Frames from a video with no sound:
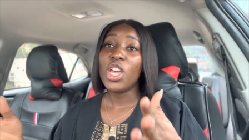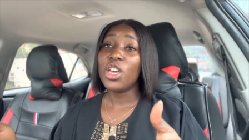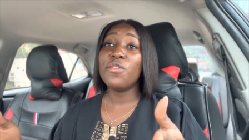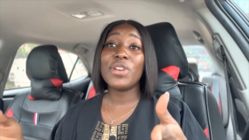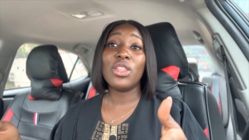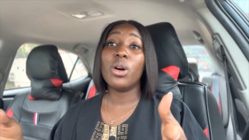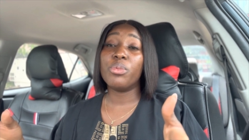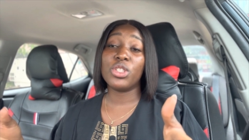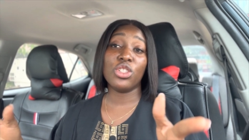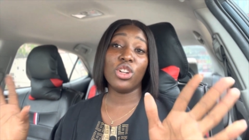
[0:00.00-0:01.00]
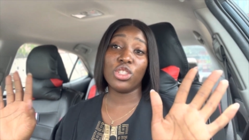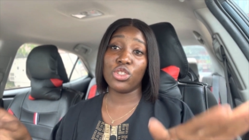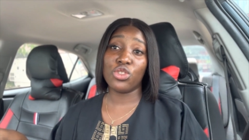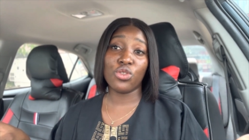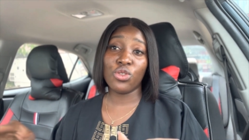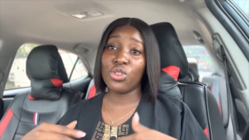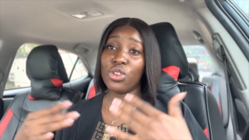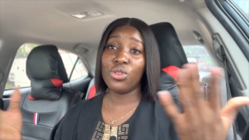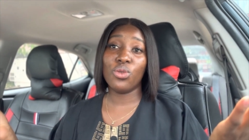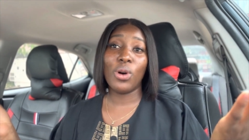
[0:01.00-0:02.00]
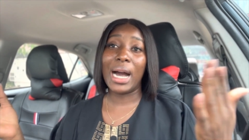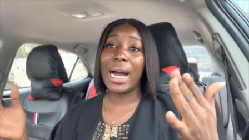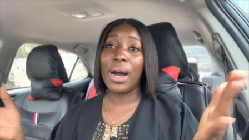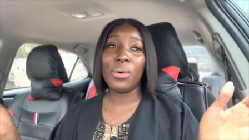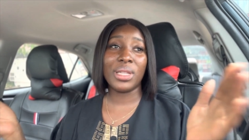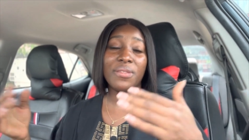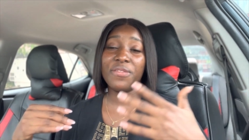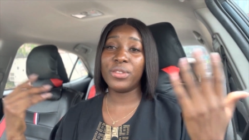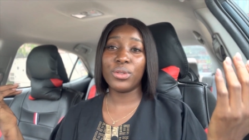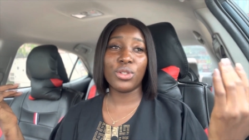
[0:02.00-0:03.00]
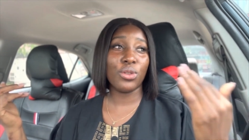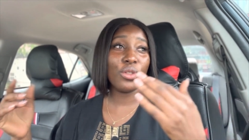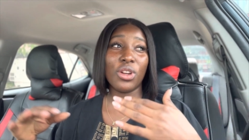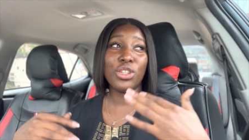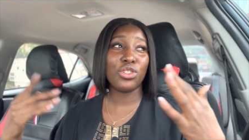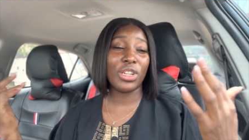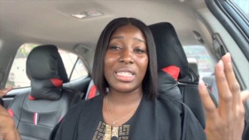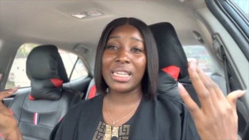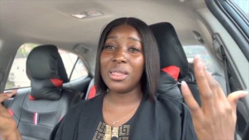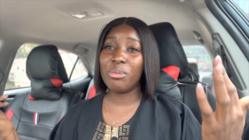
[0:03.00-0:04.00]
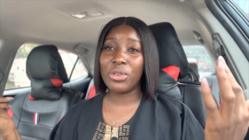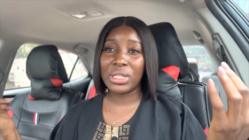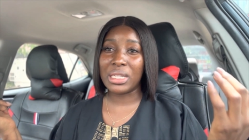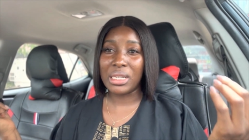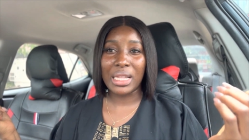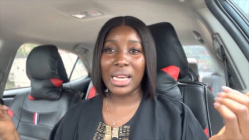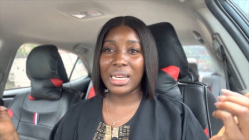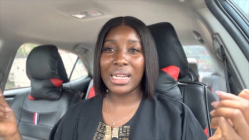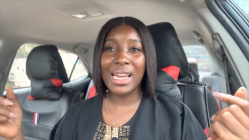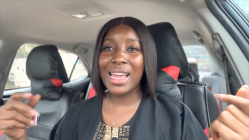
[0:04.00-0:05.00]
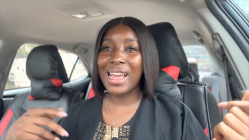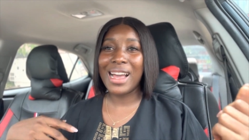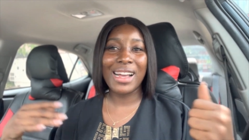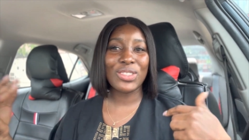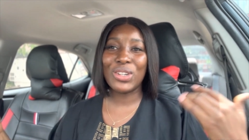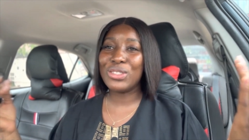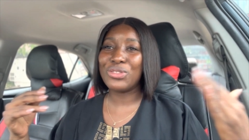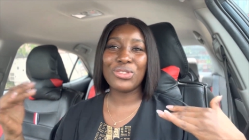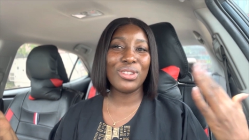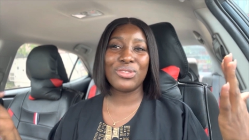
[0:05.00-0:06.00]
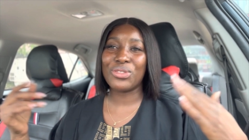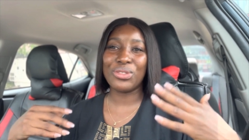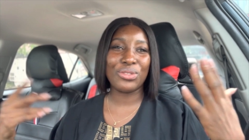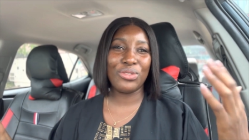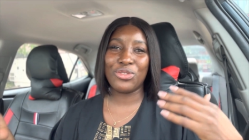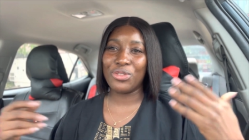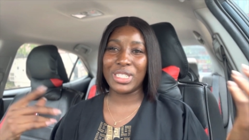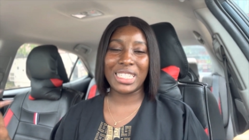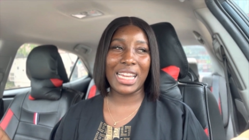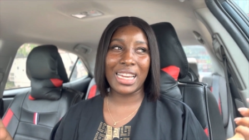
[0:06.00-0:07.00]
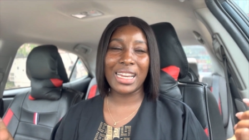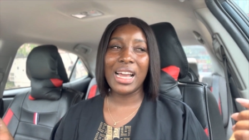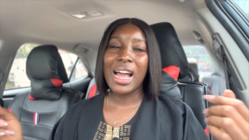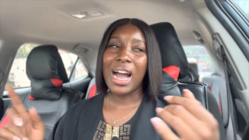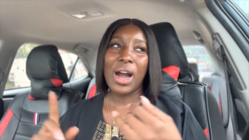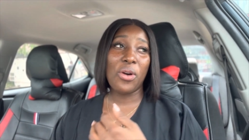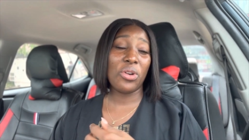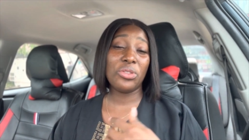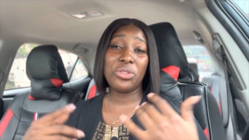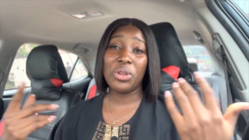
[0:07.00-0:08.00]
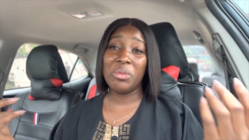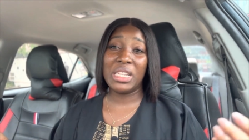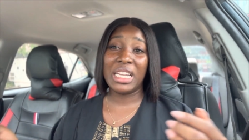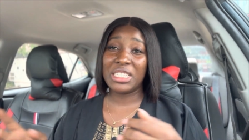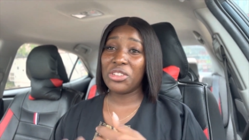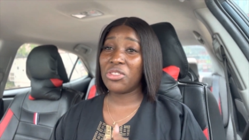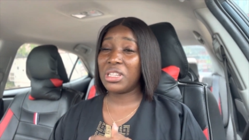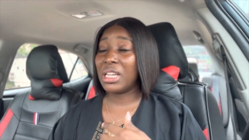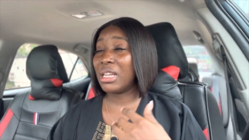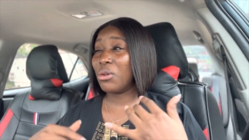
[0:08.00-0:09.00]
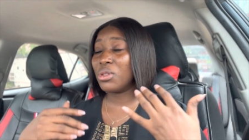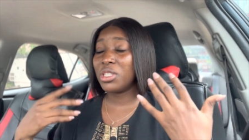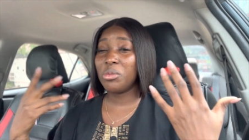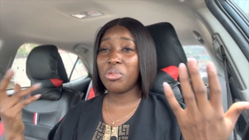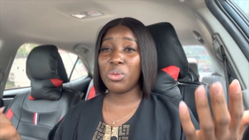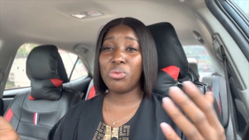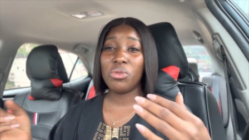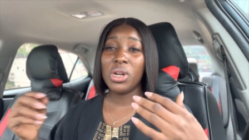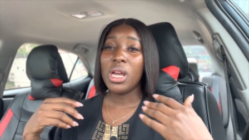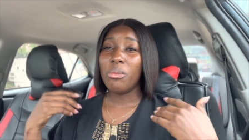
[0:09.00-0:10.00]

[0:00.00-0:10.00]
if you are not putting on the show you don't know how it feels so don't judge anybody like don't don't just judge like i'll go to immunization and i will see people